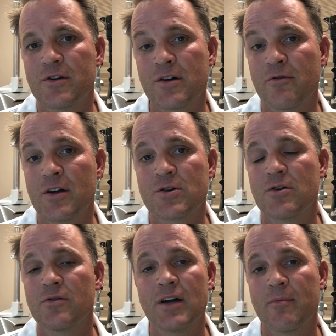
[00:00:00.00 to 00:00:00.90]

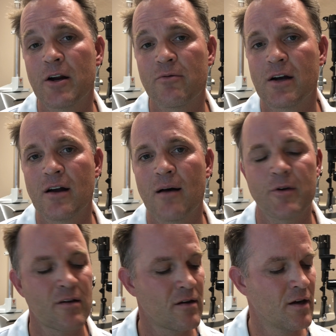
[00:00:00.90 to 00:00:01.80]
degeneration or diabetic
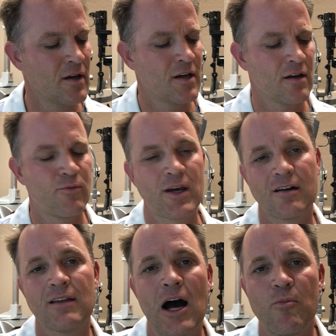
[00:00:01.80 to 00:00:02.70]
retinopathy, if we
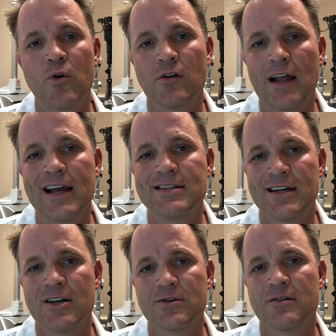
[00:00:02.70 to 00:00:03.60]
can allow more light
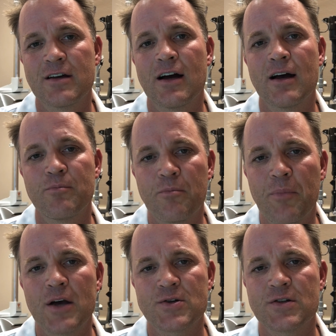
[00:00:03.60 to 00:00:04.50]
to enter the eye,
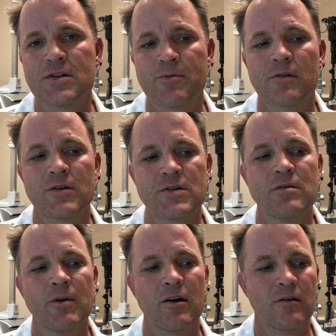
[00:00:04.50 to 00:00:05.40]
patients typically
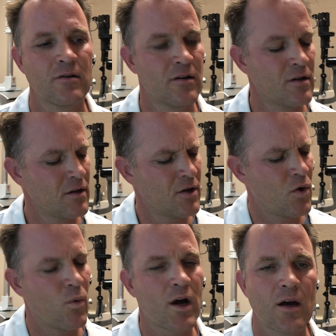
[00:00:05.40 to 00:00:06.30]
see better.
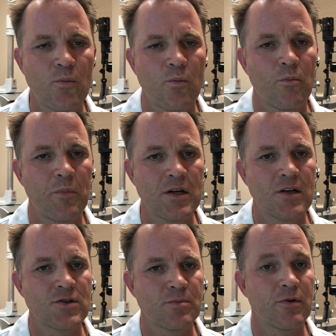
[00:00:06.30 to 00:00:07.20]
What can be
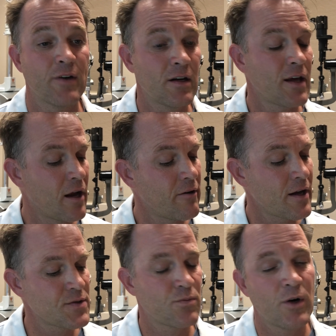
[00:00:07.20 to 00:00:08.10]
done to prevent
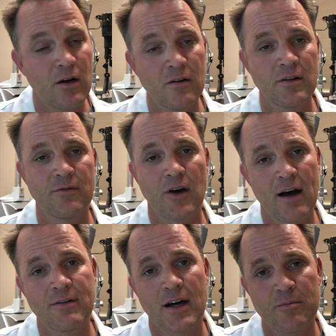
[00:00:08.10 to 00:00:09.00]
cataracts? Well, if you
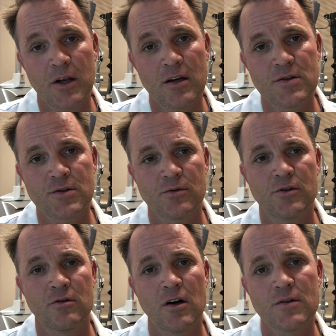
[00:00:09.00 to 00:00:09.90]
have diabetes
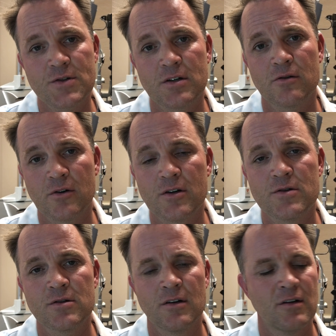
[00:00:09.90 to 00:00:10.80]
or you're on
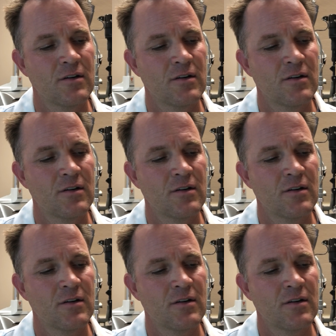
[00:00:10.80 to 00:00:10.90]
steroids,